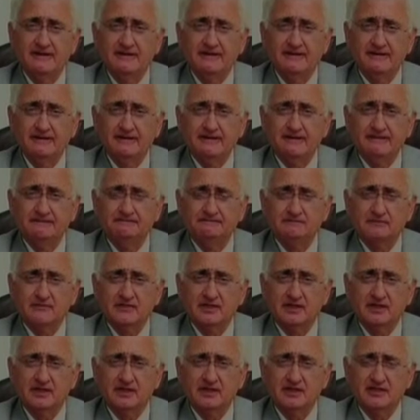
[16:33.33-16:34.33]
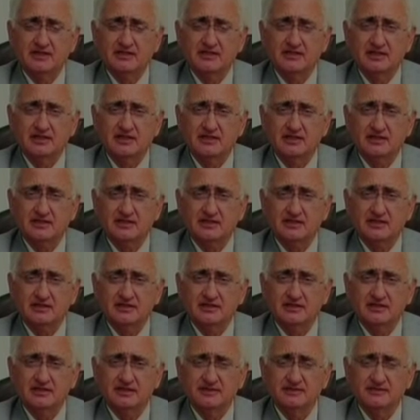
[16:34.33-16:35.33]
Um, it is
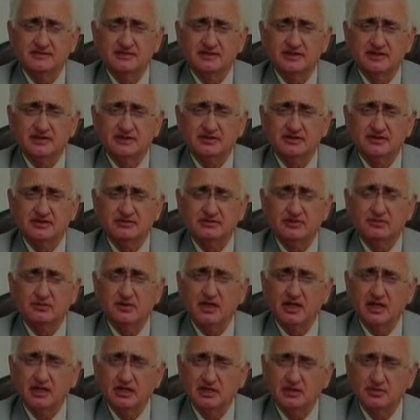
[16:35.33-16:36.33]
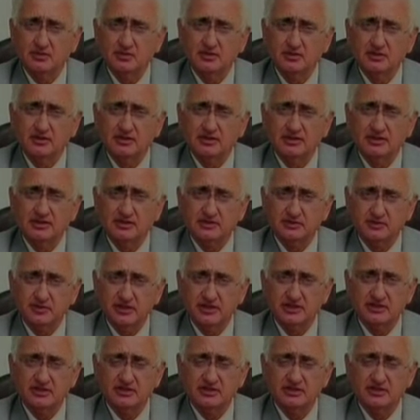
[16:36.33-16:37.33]
uh, it's a remarkable
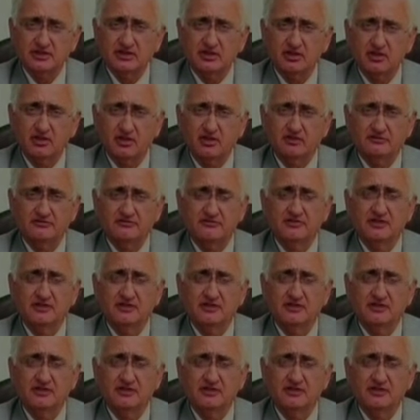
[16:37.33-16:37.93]
expression of